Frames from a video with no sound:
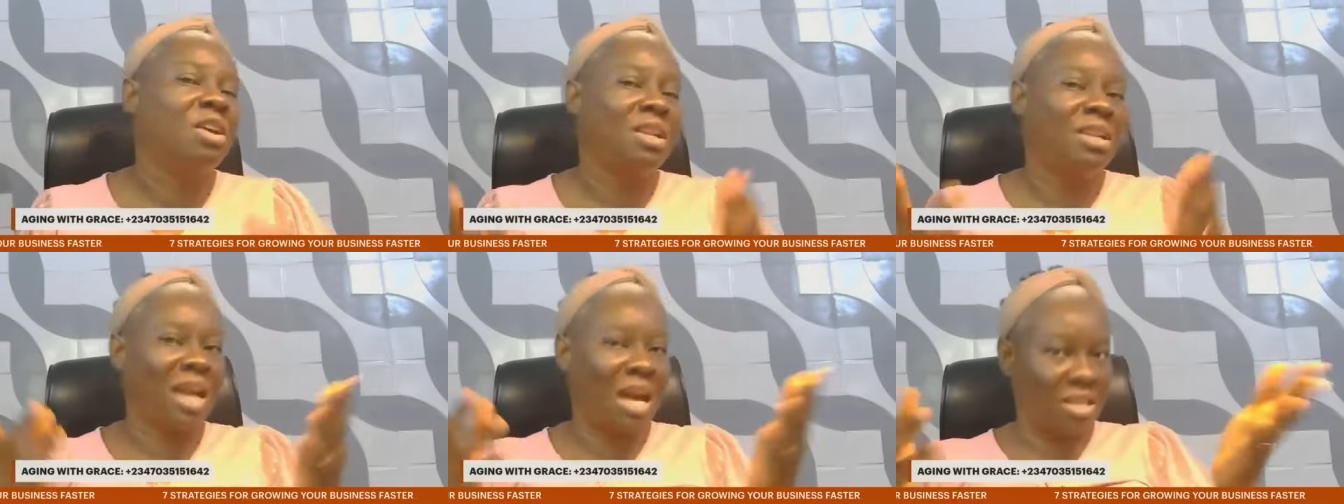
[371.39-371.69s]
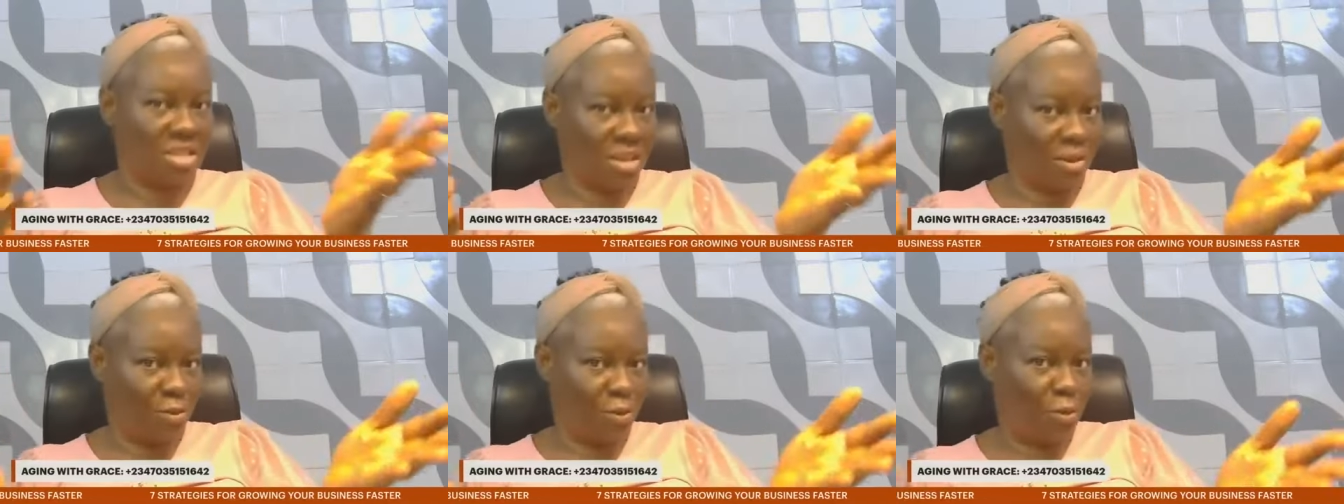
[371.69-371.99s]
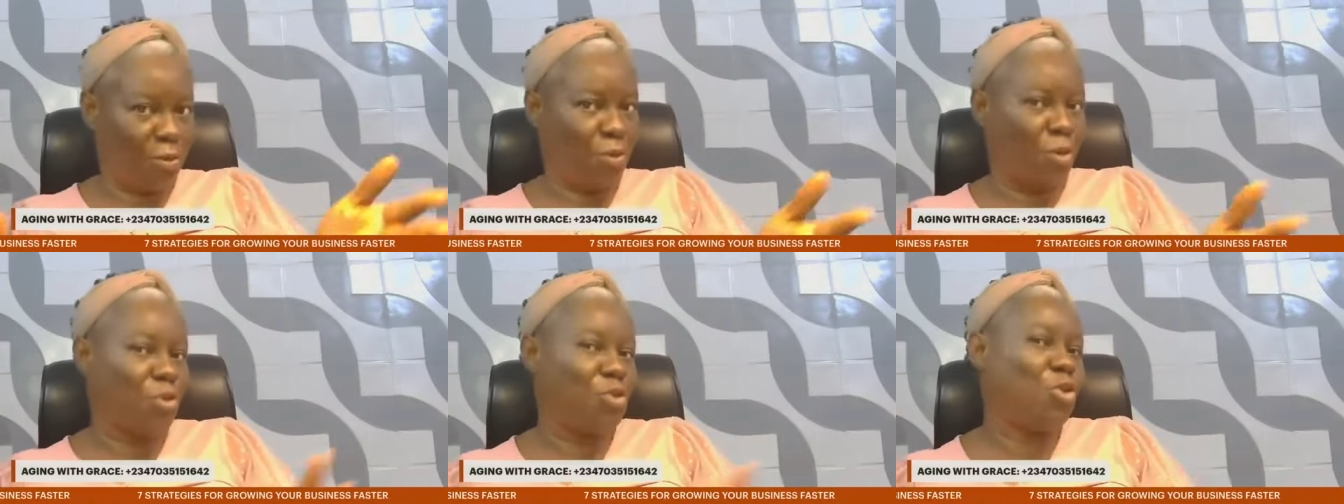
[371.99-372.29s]
That's
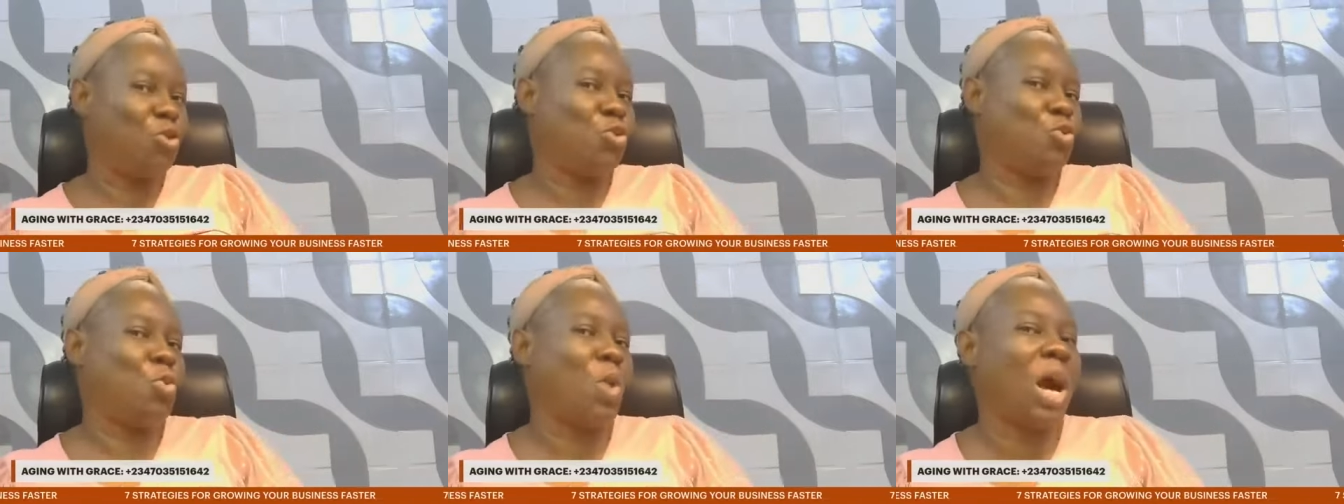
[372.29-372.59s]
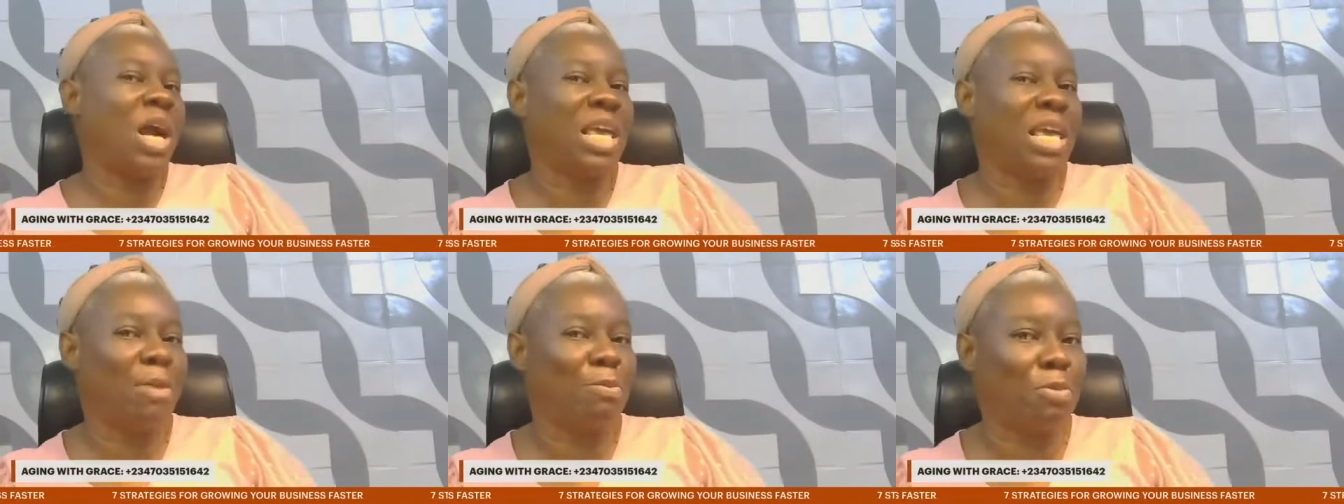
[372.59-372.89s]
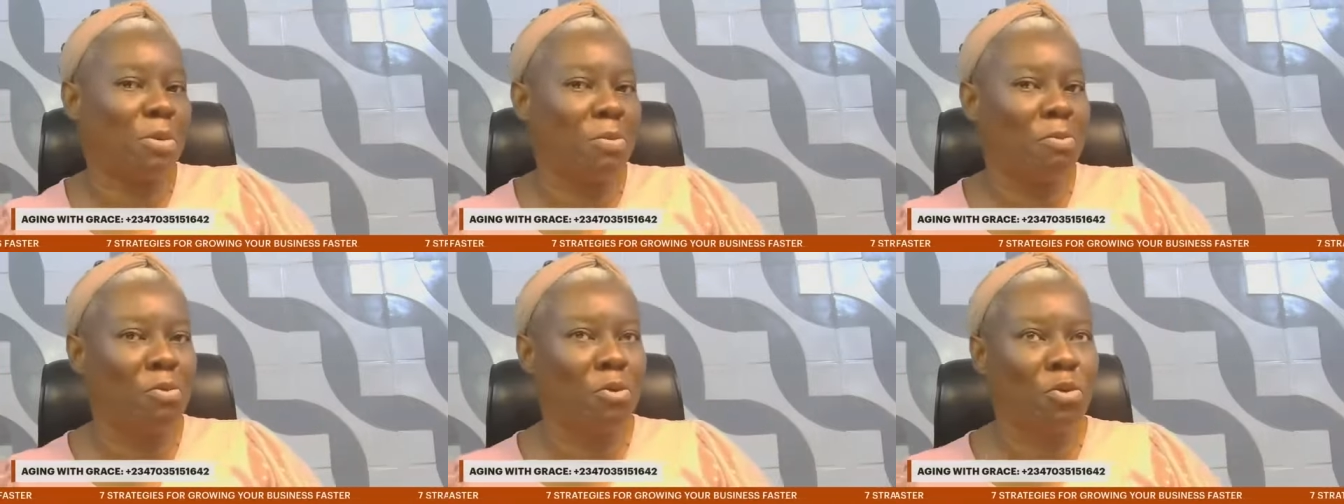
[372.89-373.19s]
even for those who are
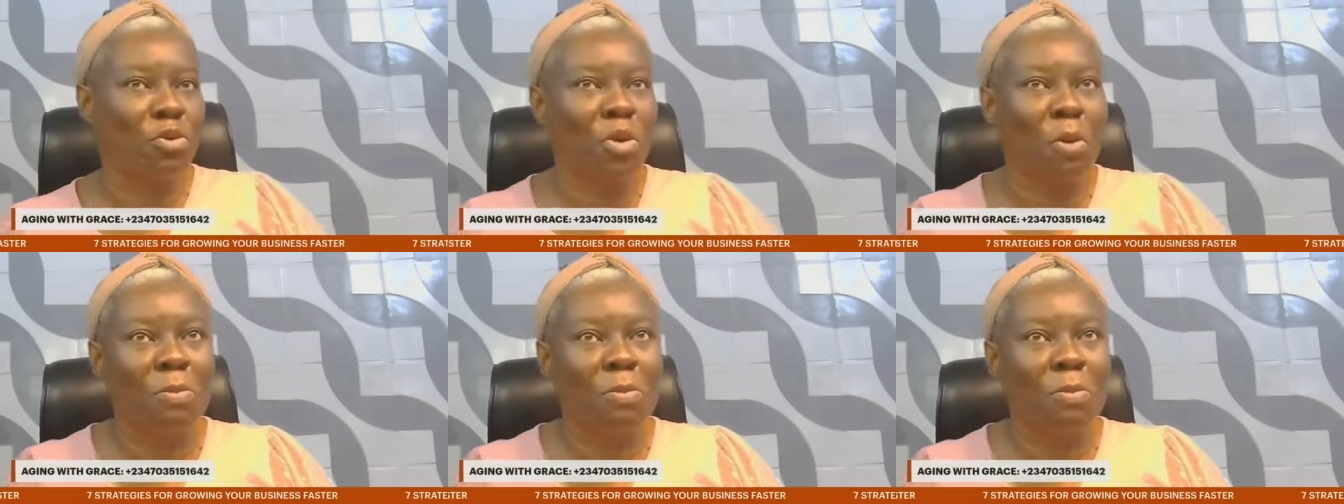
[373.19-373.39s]
keeping books.